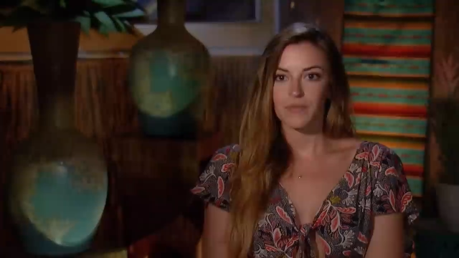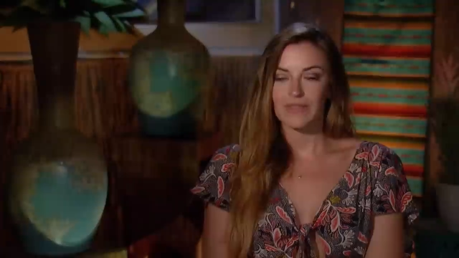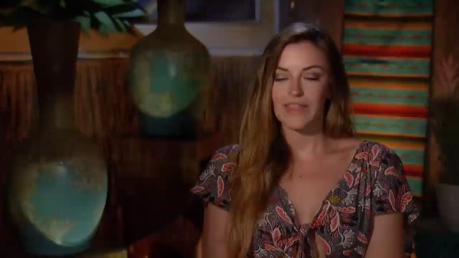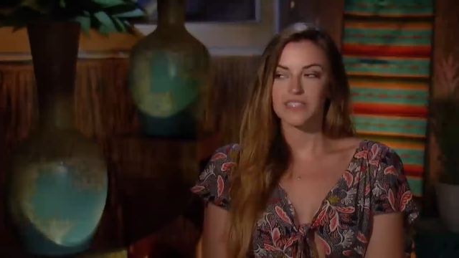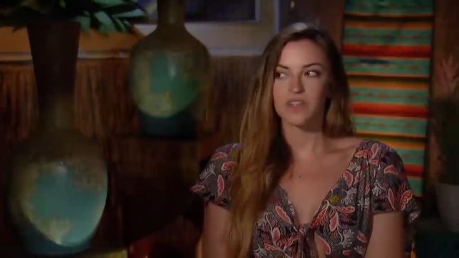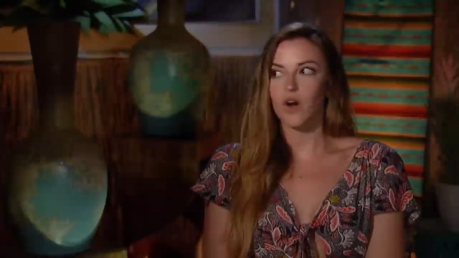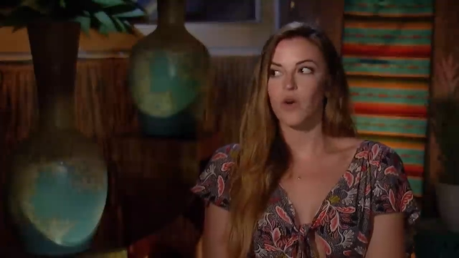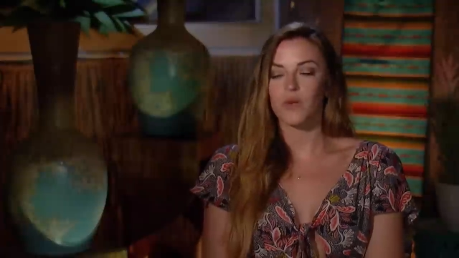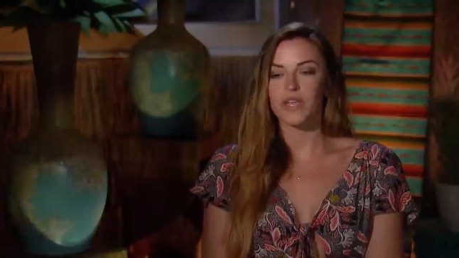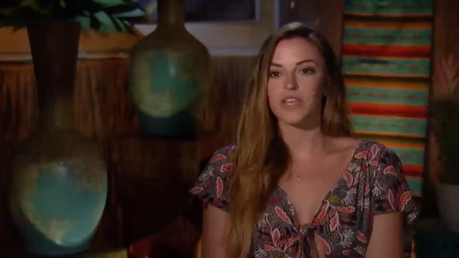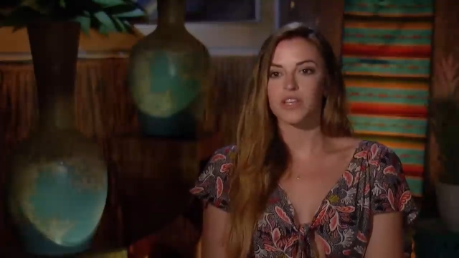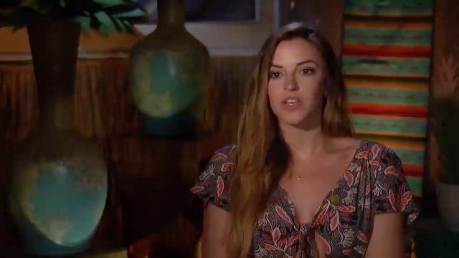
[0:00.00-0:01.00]
That's all
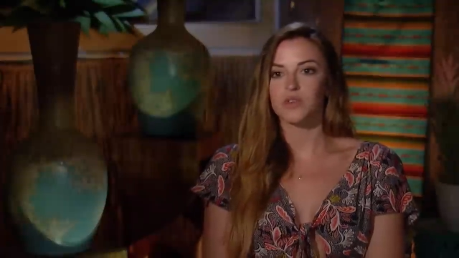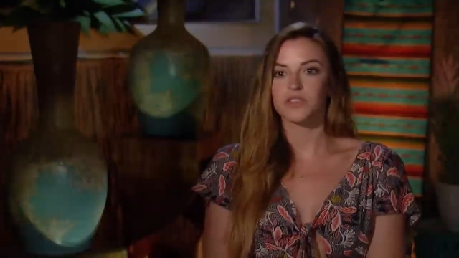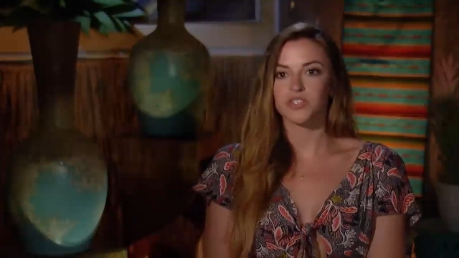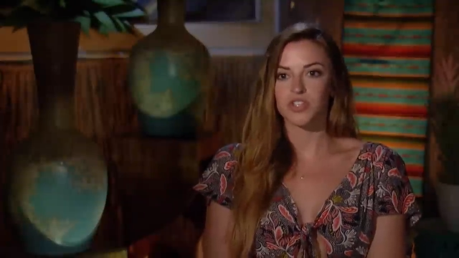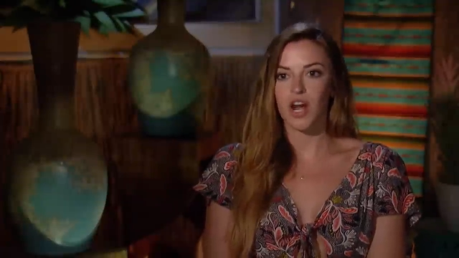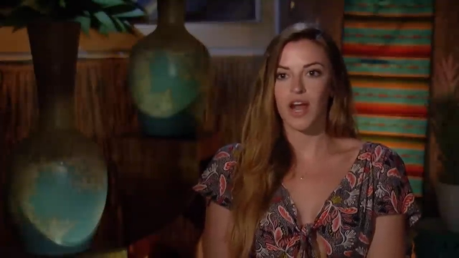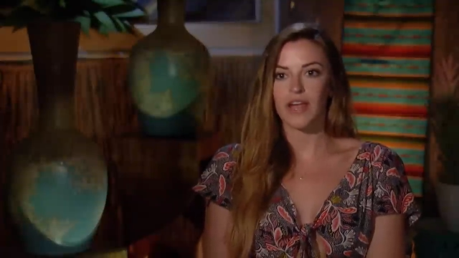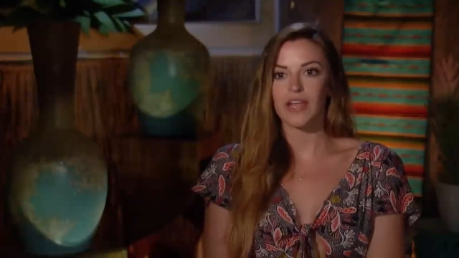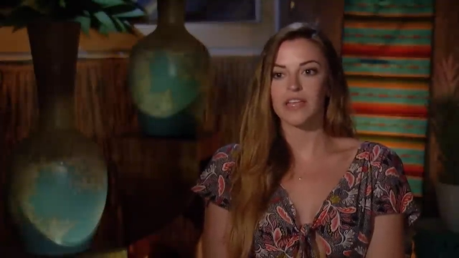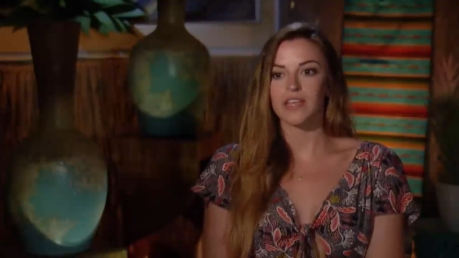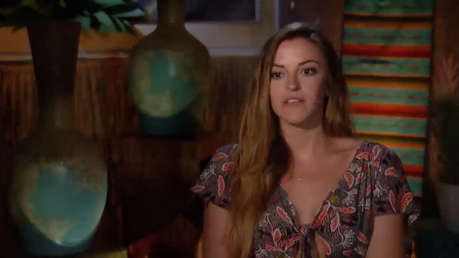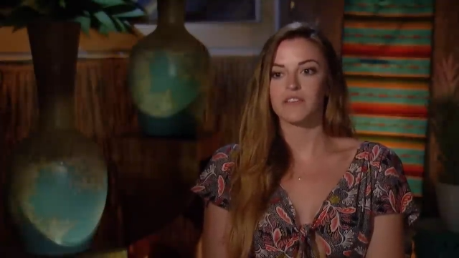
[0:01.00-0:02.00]
we can do is try
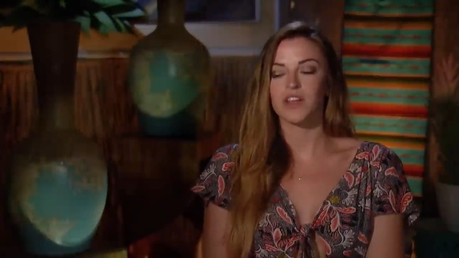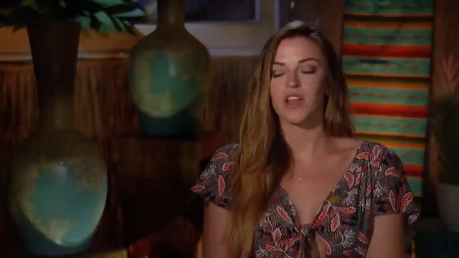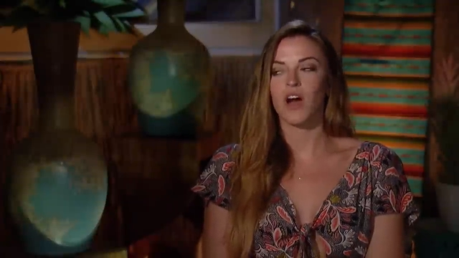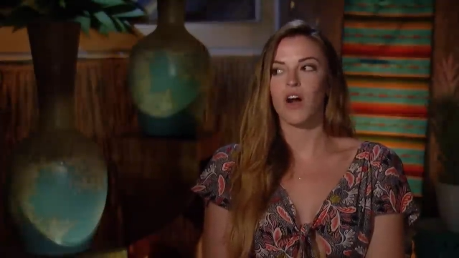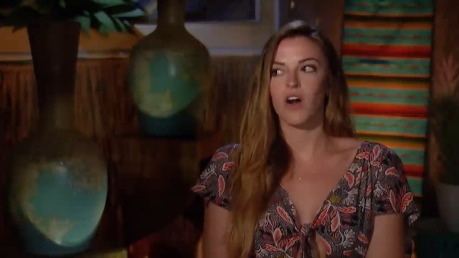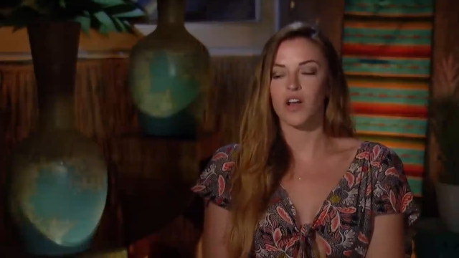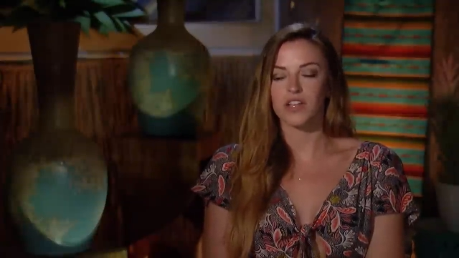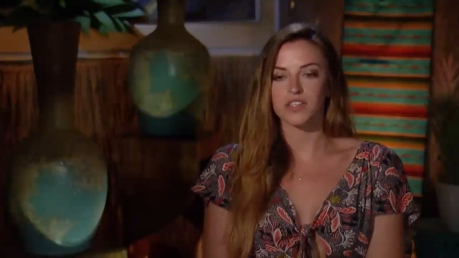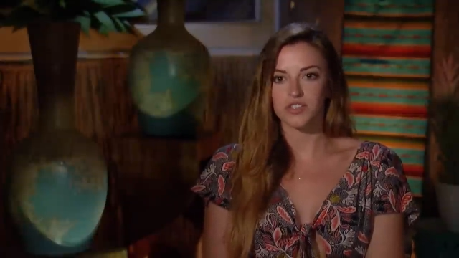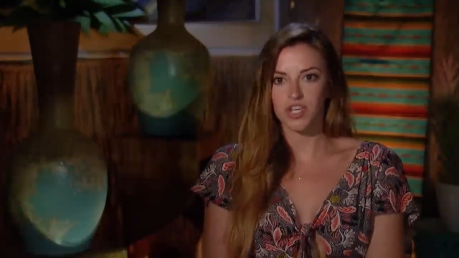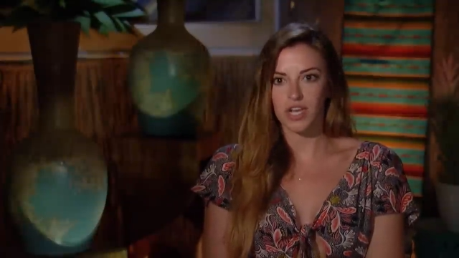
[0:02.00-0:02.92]
and give it an honest